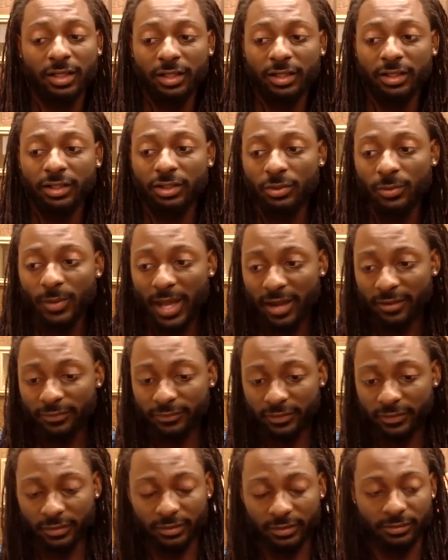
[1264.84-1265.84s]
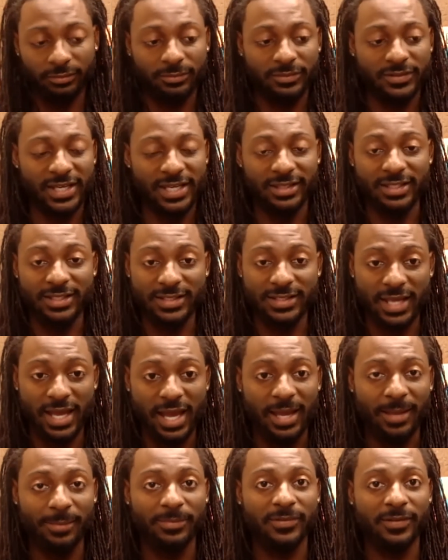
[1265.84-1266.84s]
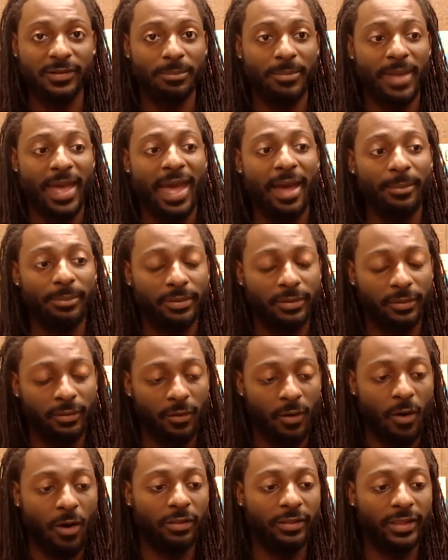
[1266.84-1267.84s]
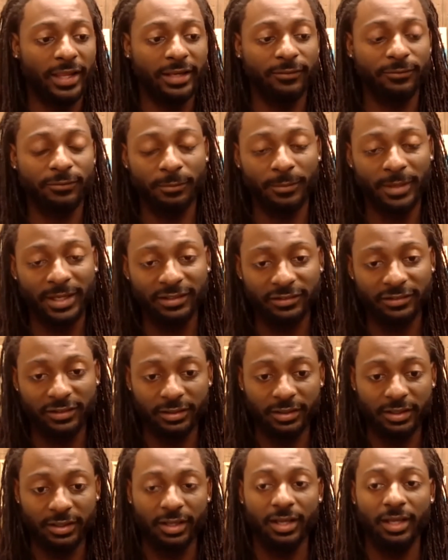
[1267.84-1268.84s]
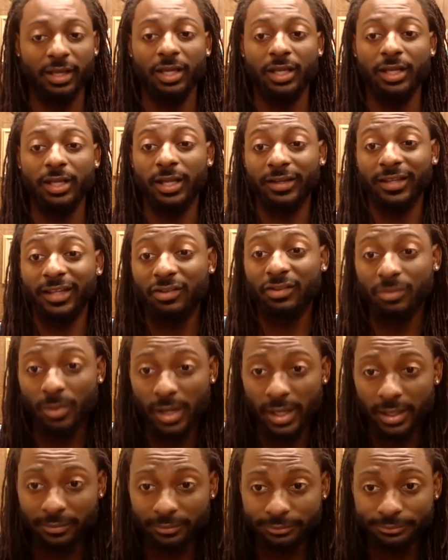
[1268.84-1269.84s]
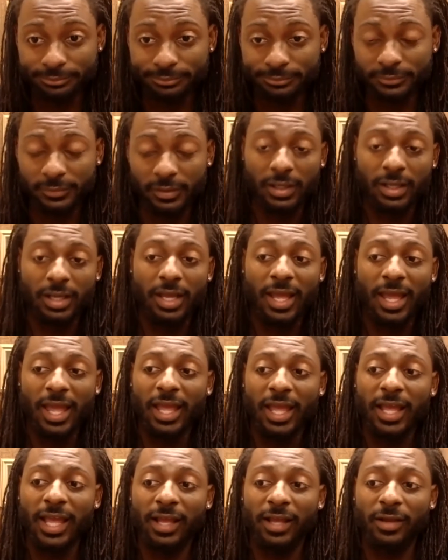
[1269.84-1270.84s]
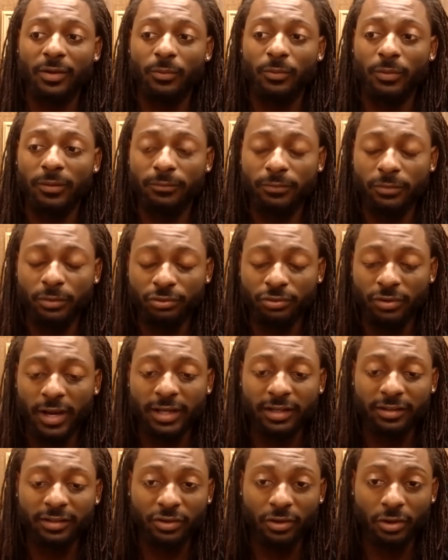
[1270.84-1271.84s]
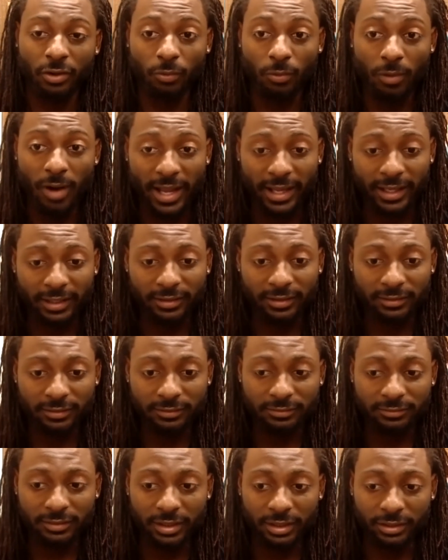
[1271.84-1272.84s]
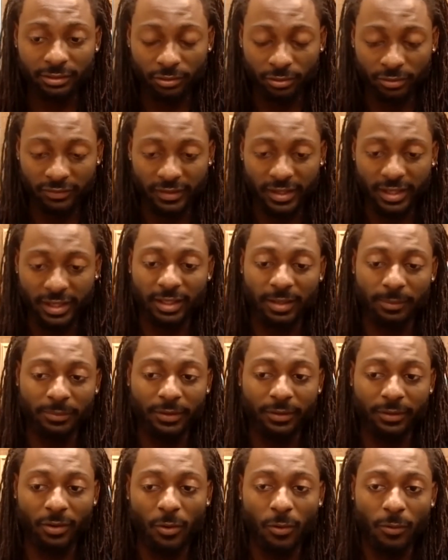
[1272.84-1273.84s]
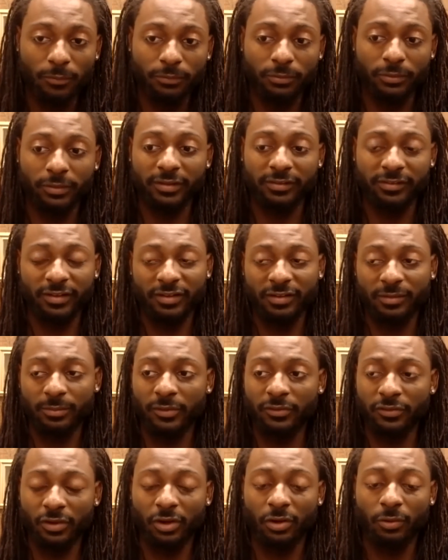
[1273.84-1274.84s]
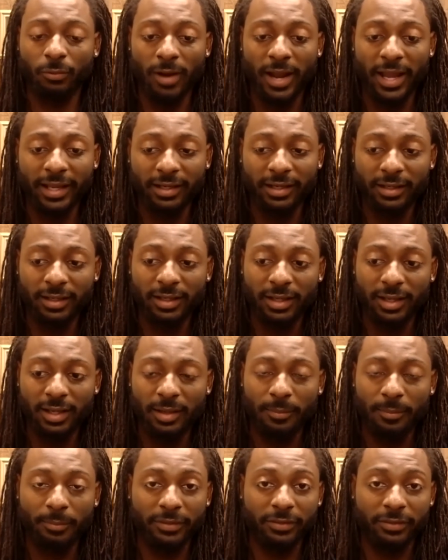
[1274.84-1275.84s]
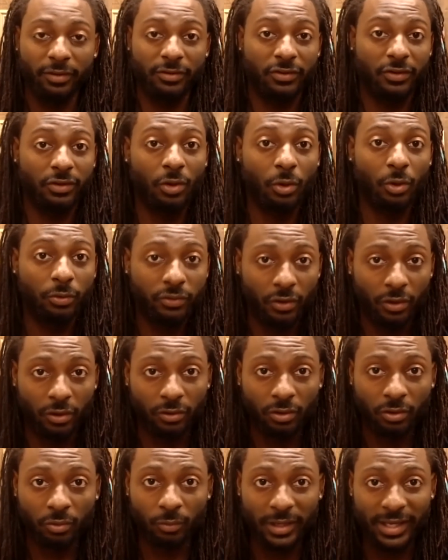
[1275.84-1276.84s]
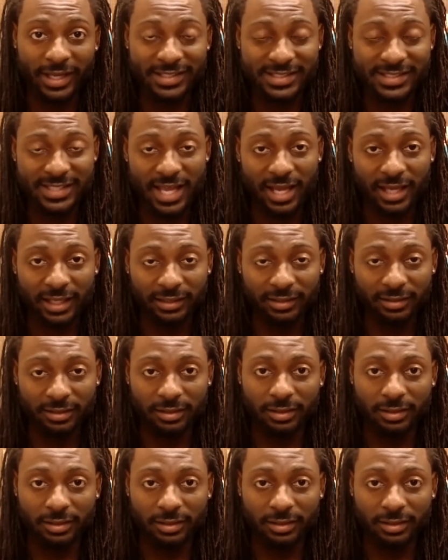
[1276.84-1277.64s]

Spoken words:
you have to take the time to map all that information. Now, guess what? If you're trying to turn right and you're setting up the code for the system to turn right, but there's a no turn on red sign,